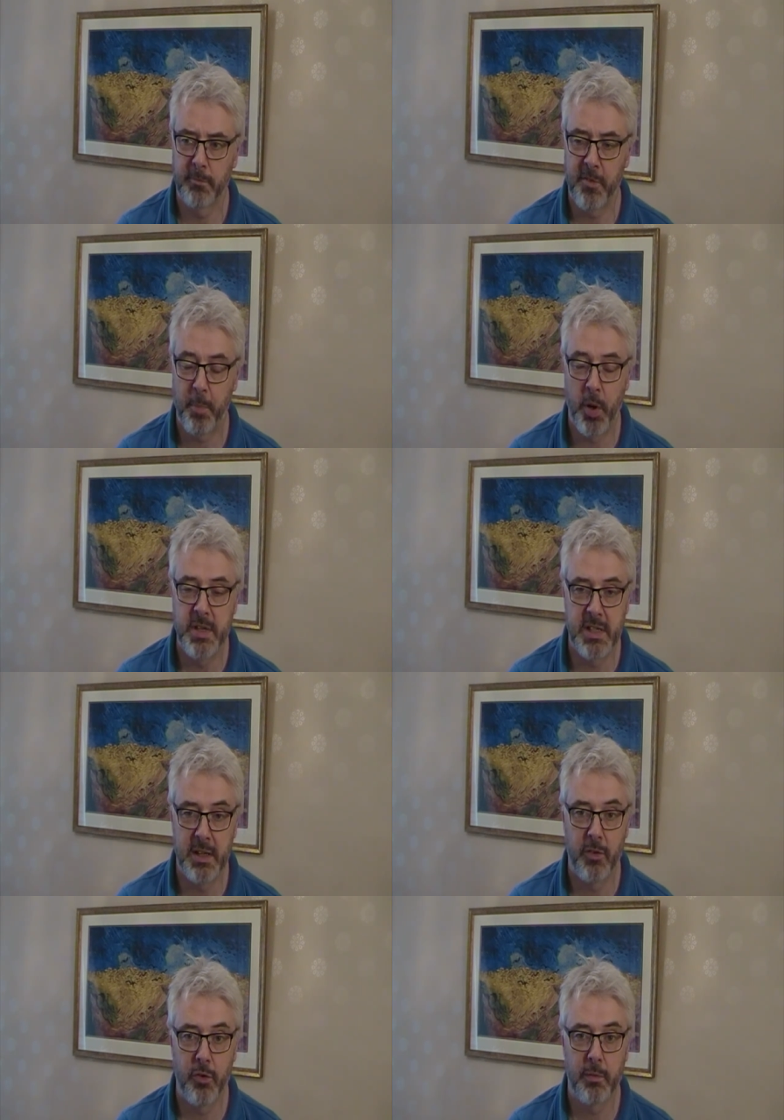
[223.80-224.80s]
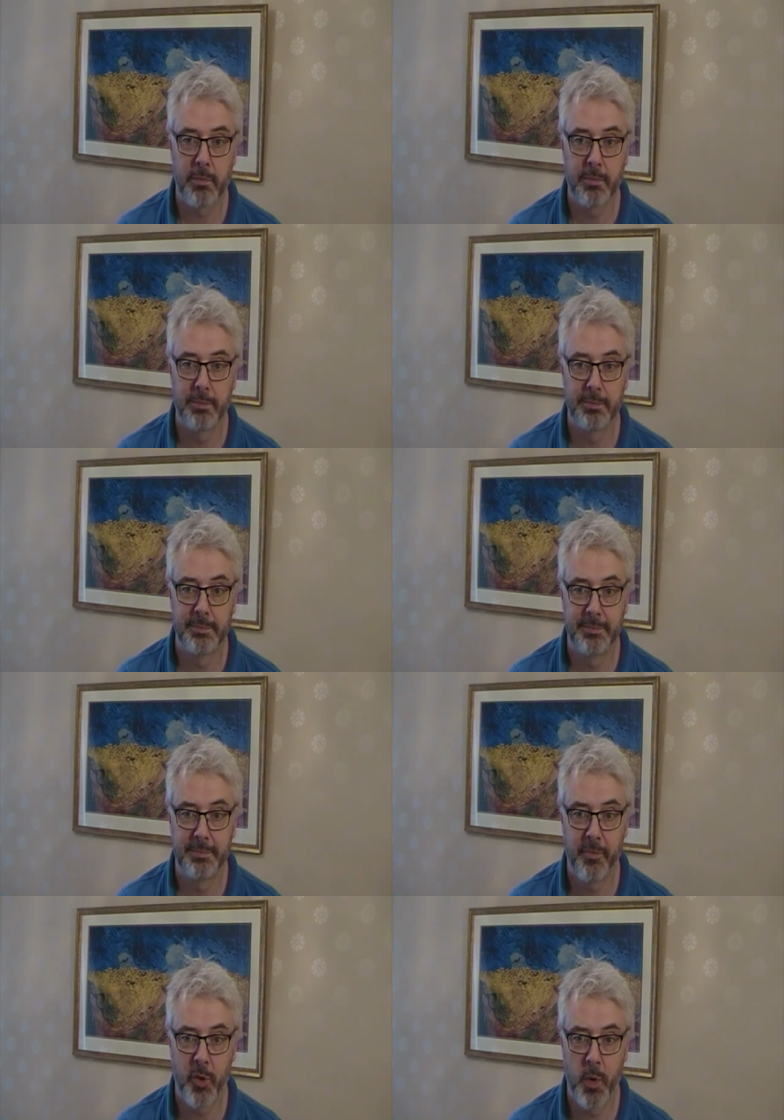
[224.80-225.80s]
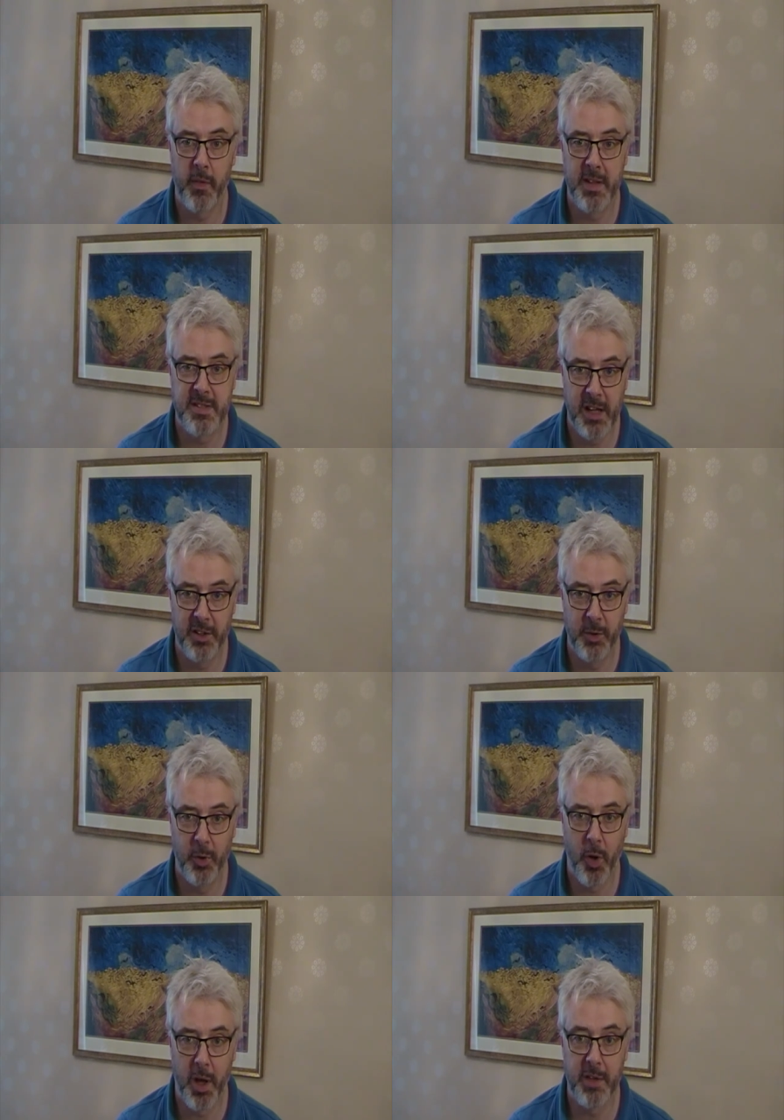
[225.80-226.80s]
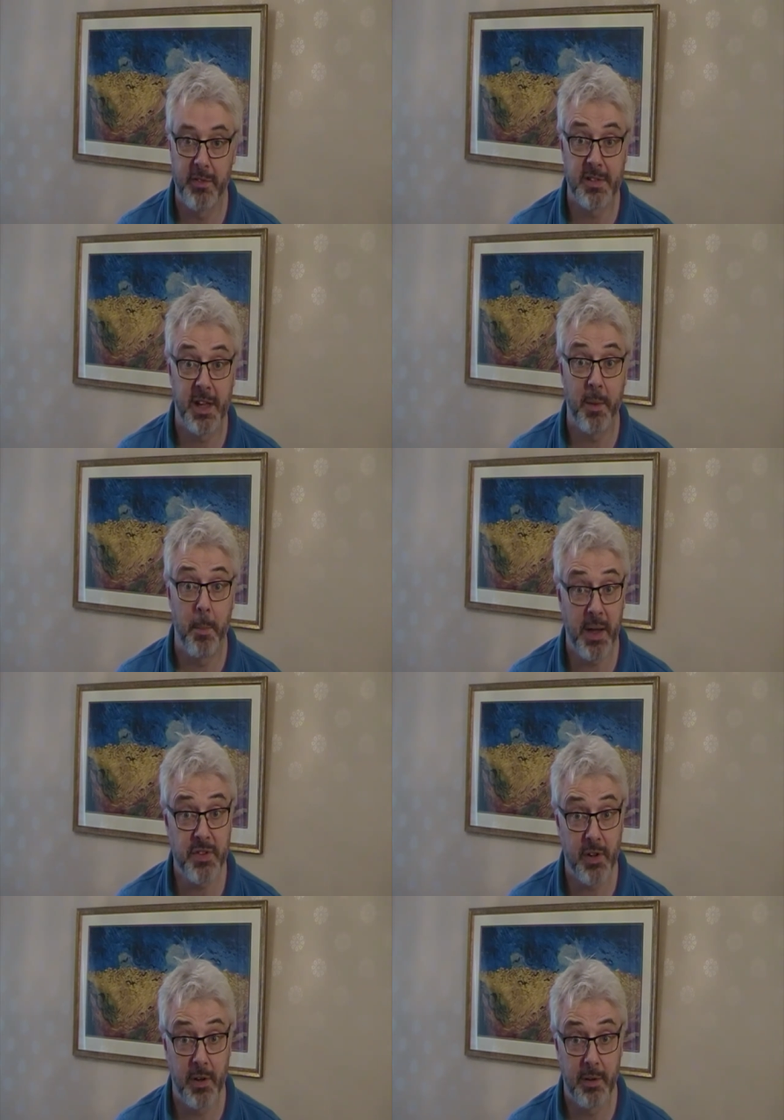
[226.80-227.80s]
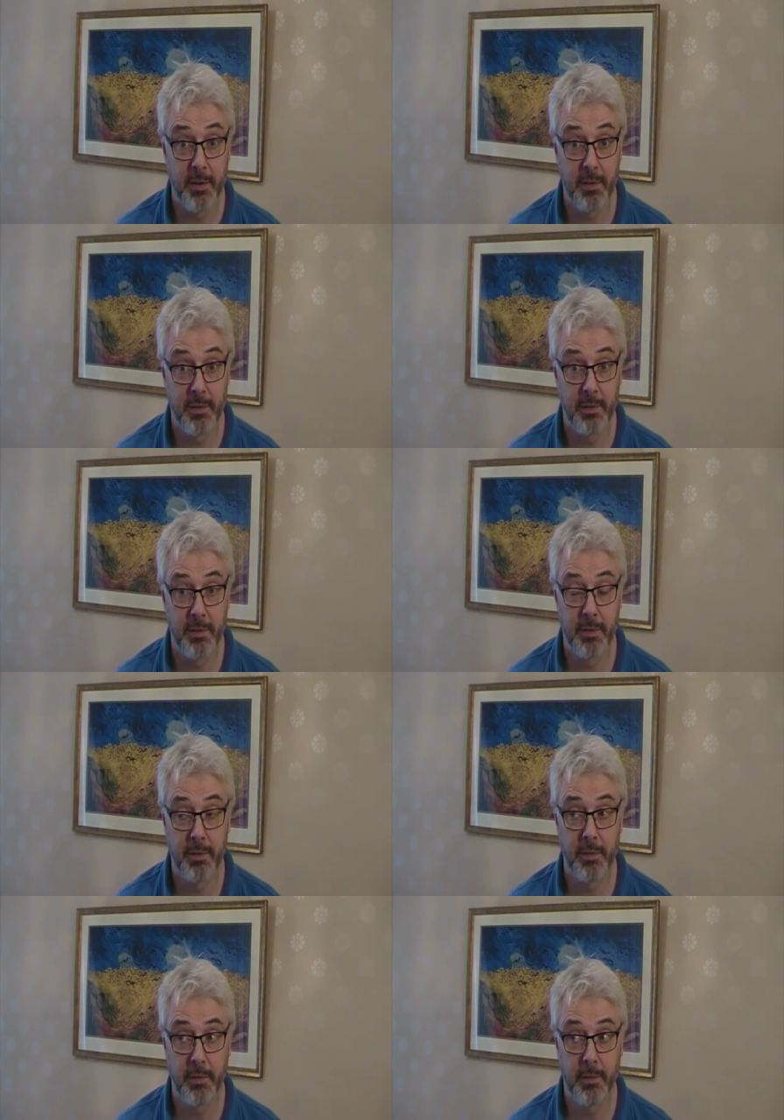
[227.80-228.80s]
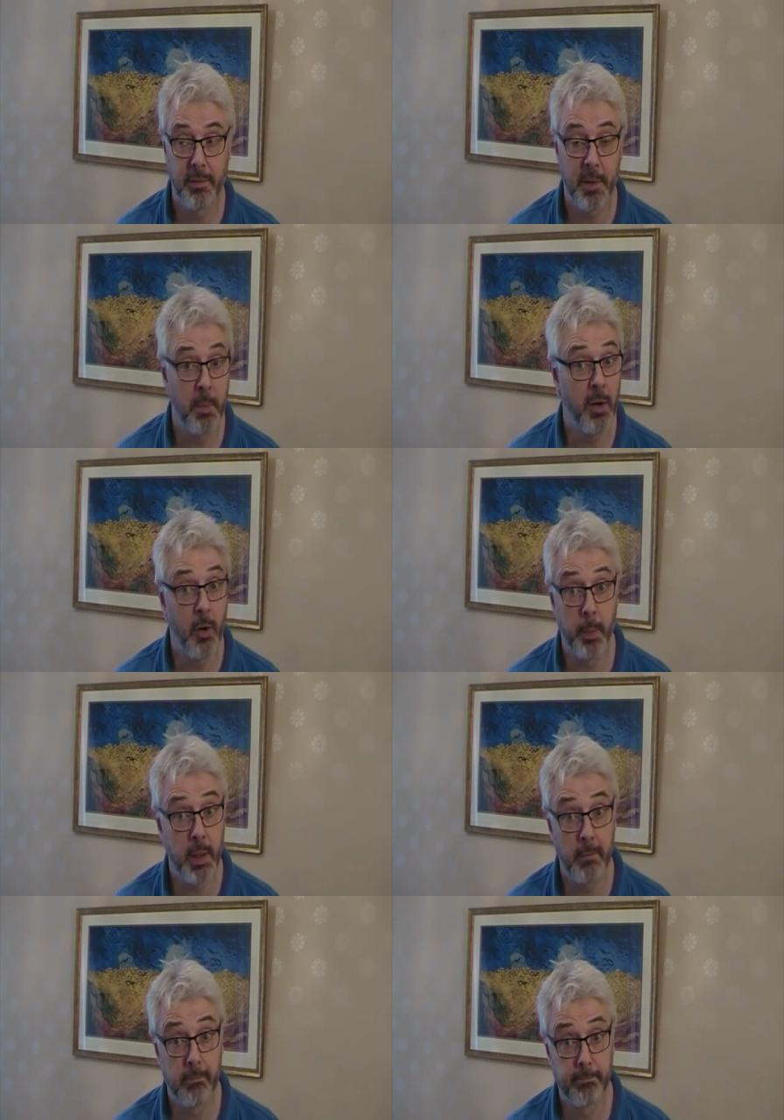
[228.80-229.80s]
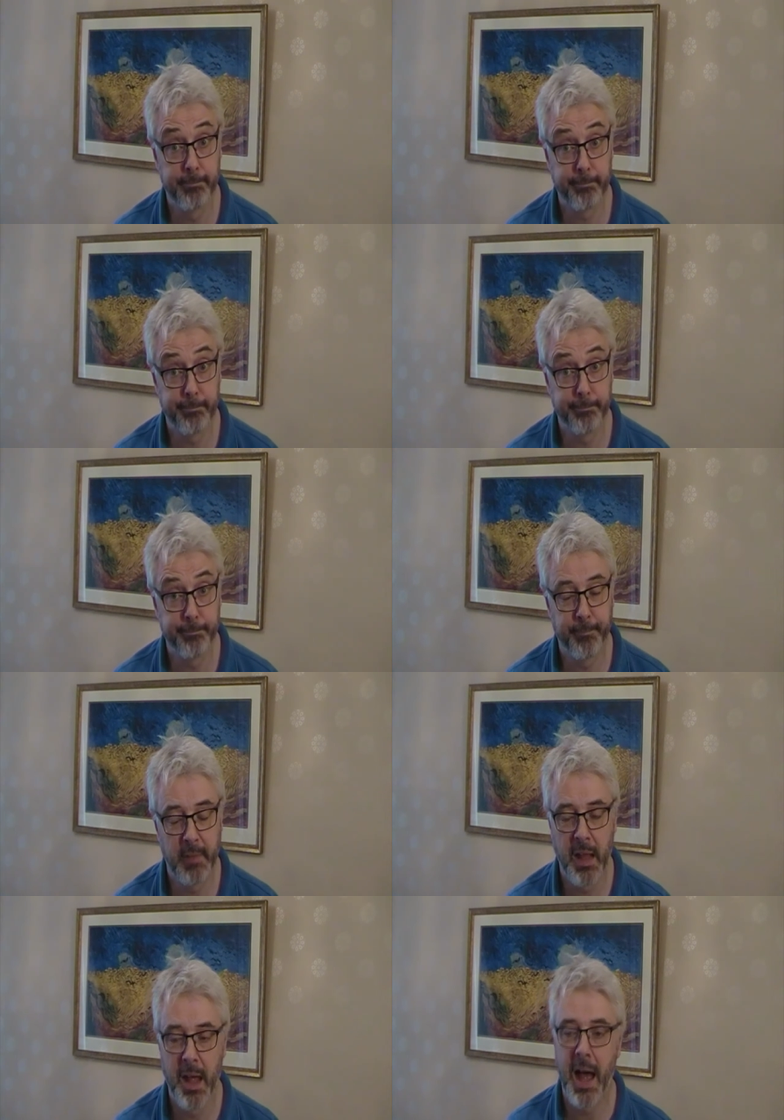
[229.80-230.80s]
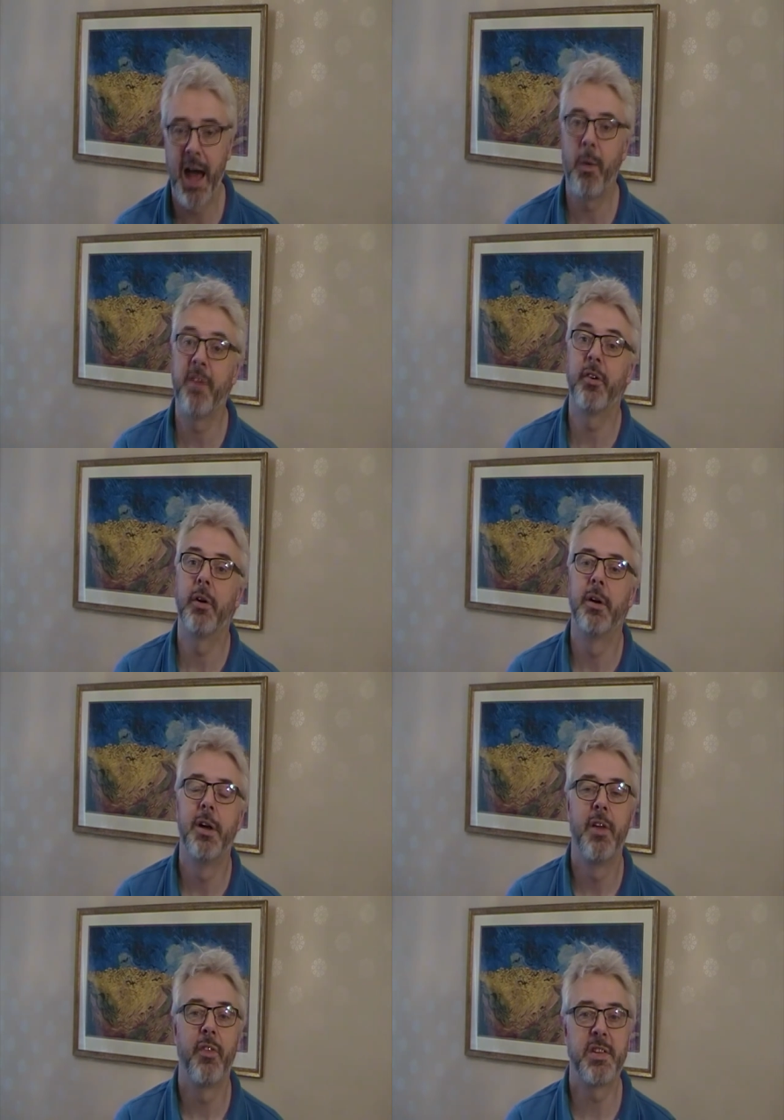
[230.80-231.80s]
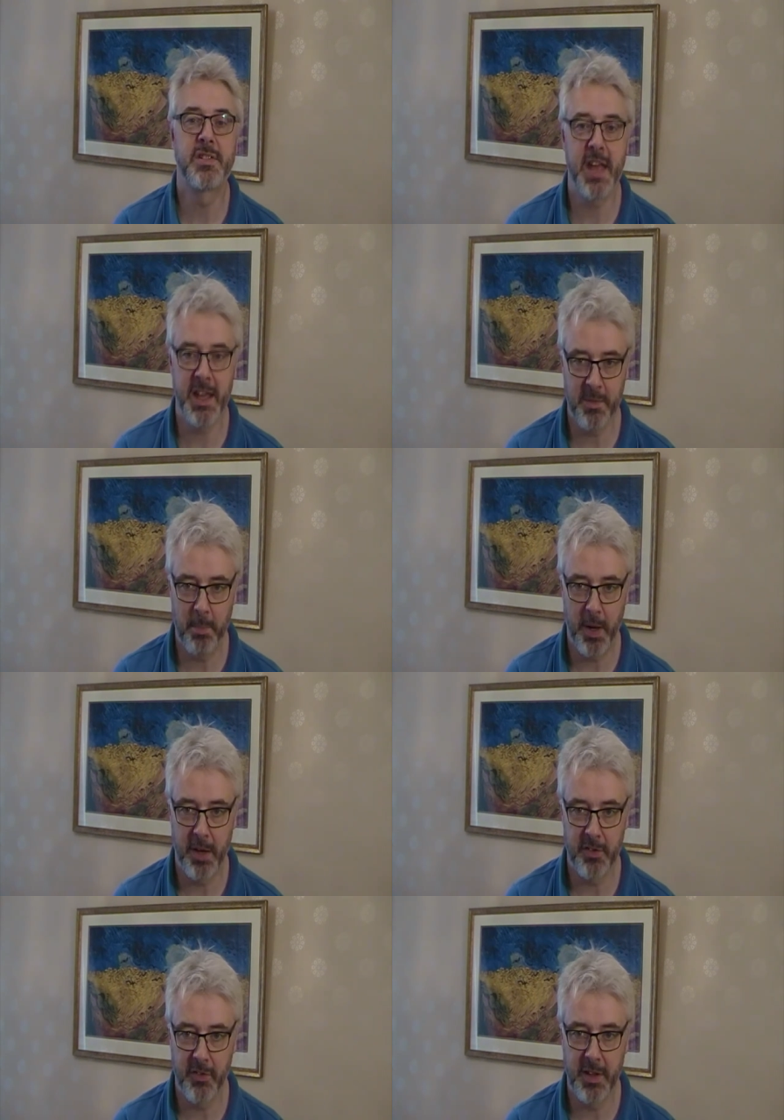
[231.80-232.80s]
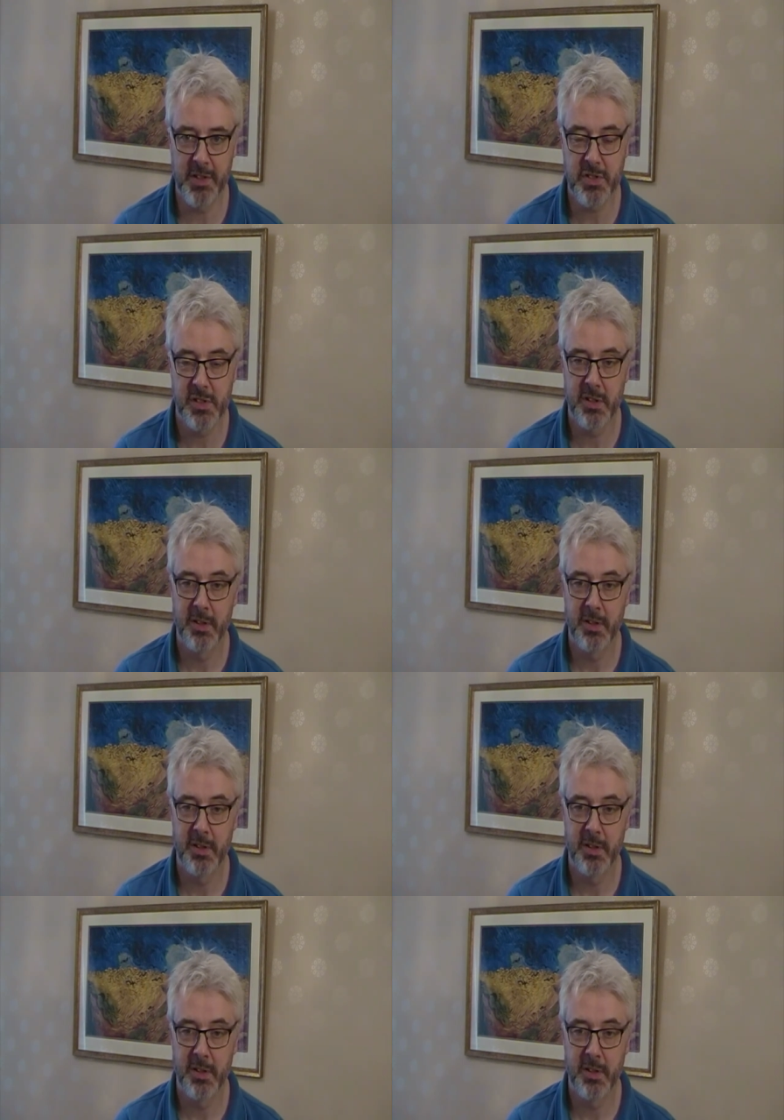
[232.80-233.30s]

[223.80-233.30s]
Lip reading: The point is that when they tell you your life is getting better, it might not be. However, the second part of this